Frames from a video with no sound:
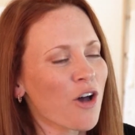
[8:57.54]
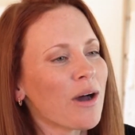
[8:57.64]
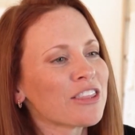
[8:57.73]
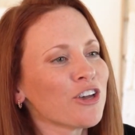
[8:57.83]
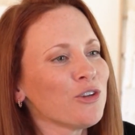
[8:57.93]

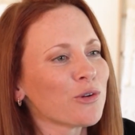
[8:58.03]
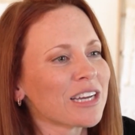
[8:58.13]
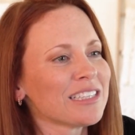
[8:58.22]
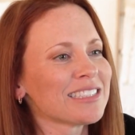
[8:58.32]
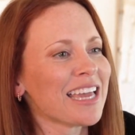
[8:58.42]
I thought you were
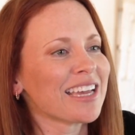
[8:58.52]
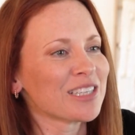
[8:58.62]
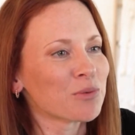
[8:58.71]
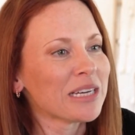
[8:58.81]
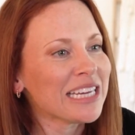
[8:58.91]
going to say
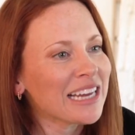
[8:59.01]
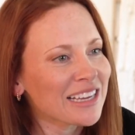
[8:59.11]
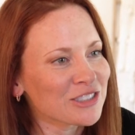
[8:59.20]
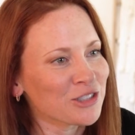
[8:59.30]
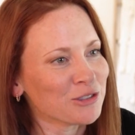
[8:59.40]
because when he
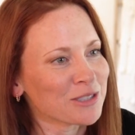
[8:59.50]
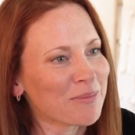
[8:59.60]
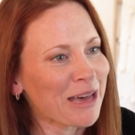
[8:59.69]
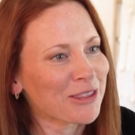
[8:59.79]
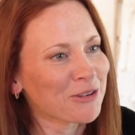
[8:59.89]
has to use the
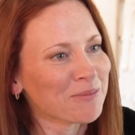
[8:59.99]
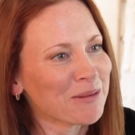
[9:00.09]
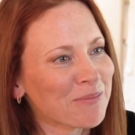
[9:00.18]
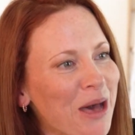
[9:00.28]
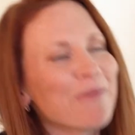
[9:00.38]

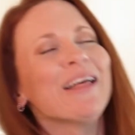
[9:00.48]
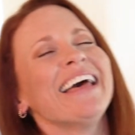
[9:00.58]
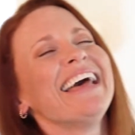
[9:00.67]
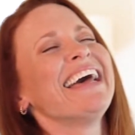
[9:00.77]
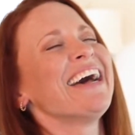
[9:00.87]
bathroom.
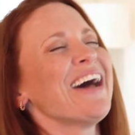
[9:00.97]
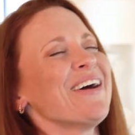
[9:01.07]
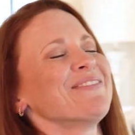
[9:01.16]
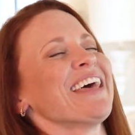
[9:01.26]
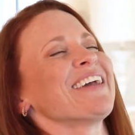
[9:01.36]

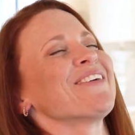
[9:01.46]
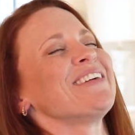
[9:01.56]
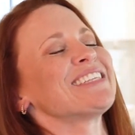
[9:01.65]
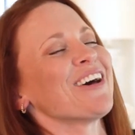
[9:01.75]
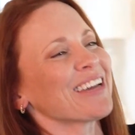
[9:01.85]
I'm like, are
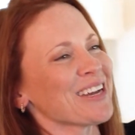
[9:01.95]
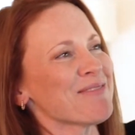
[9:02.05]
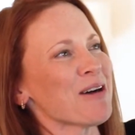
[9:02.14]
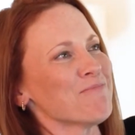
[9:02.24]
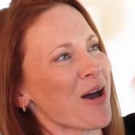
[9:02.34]
we talking
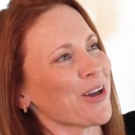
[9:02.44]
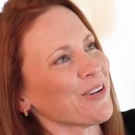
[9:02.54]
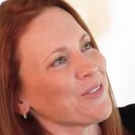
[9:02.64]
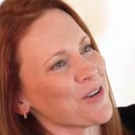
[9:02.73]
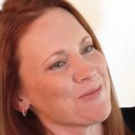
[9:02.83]
about
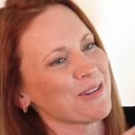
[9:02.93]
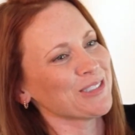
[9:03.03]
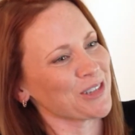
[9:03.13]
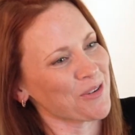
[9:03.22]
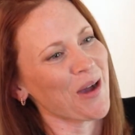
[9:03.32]
bottle
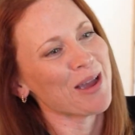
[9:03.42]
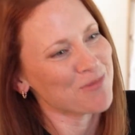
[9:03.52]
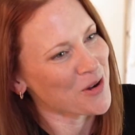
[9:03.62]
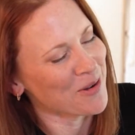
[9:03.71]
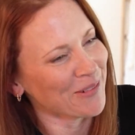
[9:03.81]
warmers or
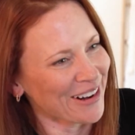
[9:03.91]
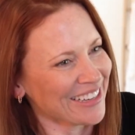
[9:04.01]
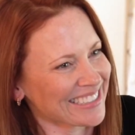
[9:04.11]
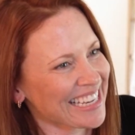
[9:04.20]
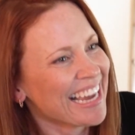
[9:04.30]
wipe
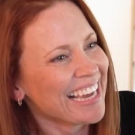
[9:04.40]
warmers?